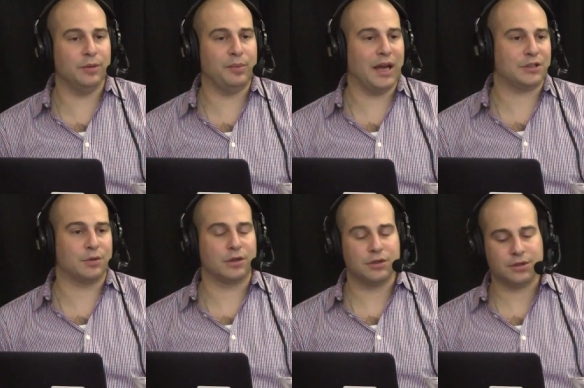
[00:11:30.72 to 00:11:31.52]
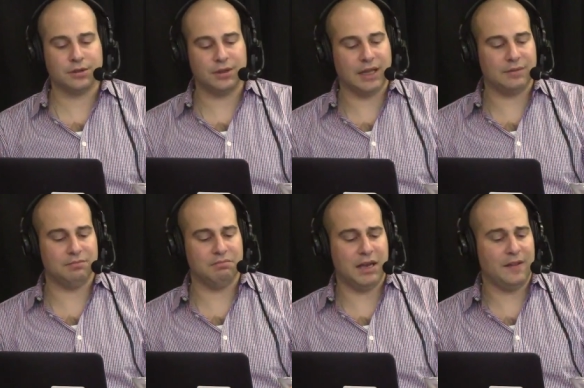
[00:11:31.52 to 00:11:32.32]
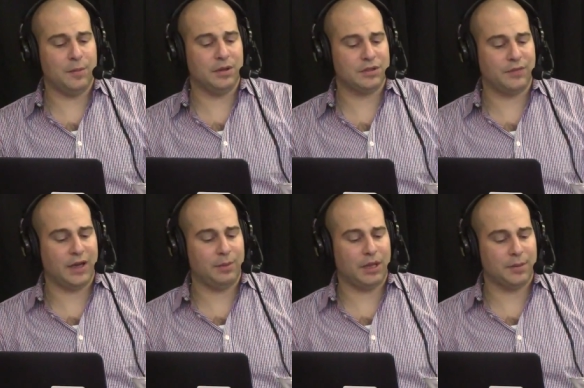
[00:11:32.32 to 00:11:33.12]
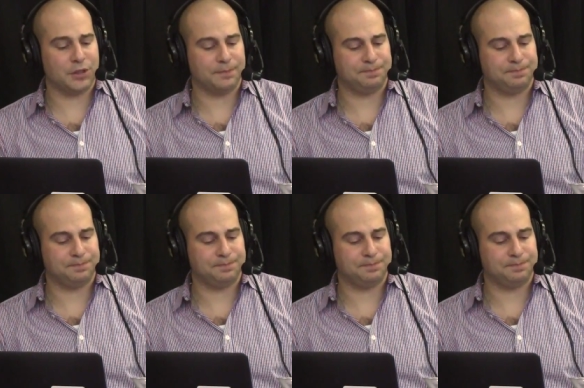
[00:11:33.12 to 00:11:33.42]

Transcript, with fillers: passwords, then man in the middle is a viable option.